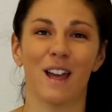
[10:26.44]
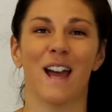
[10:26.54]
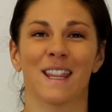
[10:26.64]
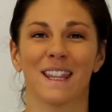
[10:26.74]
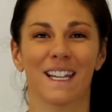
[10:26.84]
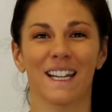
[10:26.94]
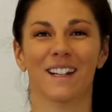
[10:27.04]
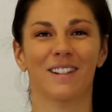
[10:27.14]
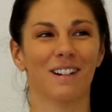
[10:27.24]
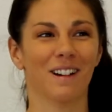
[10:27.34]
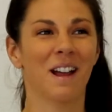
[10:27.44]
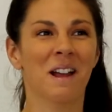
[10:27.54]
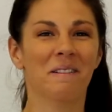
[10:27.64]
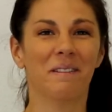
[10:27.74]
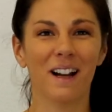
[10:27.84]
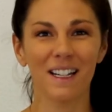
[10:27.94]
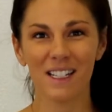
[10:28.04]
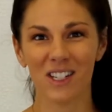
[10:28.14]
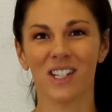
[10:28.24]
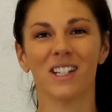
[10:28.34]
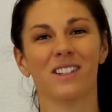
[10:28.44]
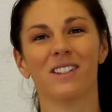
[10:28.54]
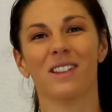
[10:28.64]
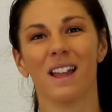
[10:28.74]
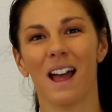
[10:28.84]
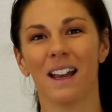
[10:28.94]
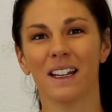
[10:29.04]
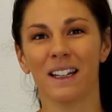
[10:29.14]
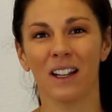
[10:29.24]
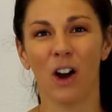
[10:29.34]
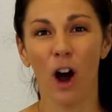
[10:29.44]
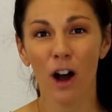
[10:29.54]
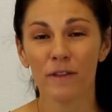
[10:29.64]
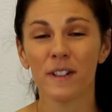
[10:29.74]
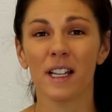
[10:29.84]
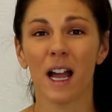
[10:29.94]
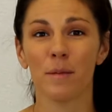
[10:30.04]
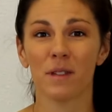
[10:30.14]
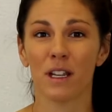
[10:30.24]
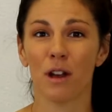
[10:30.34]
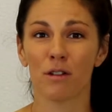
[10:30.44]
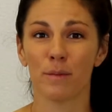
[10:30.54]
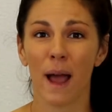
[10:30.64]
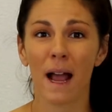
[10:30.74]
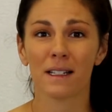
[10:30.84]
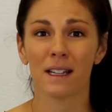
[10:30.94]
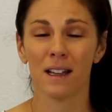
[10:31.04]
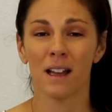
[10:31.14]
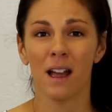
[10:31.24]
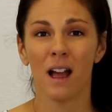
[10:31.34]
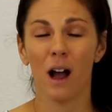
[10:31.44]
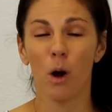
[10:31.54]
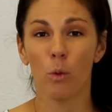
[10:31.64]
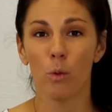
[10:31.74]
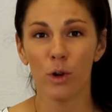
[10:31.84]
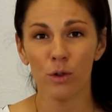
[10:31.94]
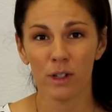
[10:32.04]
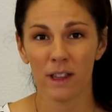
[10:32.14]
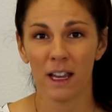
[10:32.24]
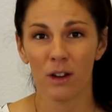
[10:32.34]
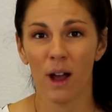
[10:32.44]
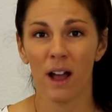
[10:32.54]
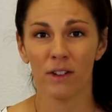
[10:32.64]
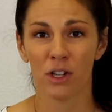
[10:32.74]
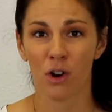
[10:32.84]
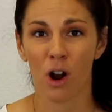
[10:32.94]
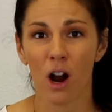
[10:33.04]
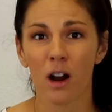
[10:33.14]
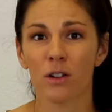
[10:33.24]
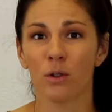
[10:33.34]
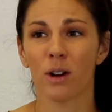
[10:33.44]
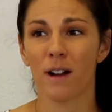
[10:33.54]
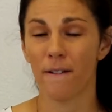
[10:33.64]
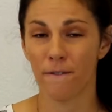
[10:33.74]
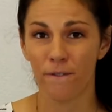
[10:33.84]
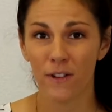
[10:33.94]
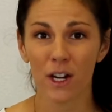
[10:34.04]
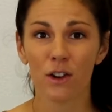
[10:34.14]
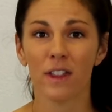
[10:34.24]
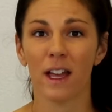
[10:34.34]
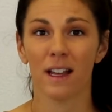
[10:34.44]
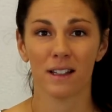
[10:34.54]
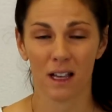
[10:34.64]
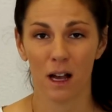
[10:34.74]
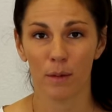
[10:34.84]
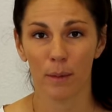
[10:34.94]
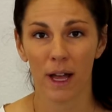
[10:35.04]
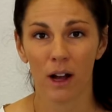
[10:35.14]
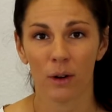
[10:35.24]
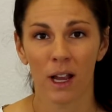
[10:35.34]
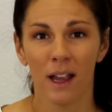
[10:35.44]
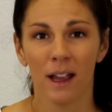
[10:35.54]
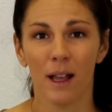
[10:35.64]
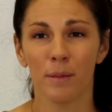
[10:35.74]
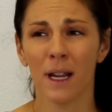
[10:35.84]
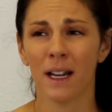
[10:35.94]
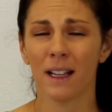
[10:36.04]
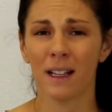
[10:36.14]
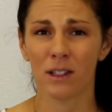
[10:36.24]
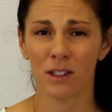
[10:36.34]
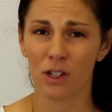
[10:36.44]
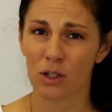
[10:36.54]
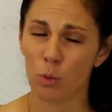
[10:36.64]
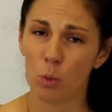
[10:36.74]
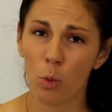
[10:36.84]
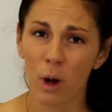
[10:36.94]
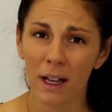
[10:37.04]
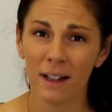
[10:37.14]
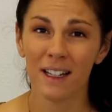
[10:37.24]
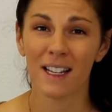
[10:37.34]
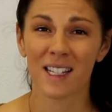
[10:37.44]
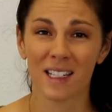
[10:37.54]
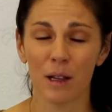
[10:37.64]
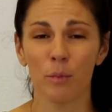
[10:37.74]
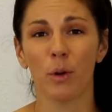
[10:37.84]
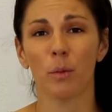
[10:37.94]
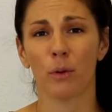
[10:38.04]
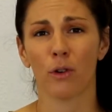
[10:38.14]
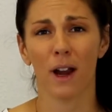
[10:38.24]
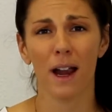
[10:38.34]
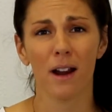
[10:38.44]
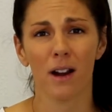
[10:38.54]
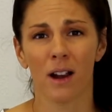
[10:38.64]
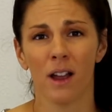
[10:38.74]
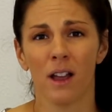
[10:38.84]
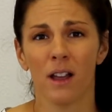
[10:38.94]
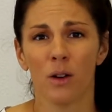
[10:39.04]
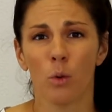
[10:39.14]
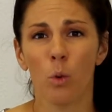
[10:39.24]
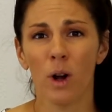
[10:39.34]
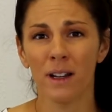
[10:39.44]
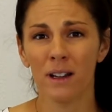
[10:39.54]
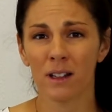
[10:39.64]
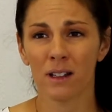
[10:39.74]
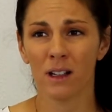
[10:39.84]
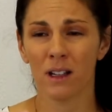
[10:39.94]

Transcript: that thing or why does she do that and oftentimes it goes back to a wound that you have in your heart or a fear that has come about and man it's just one simple prayer one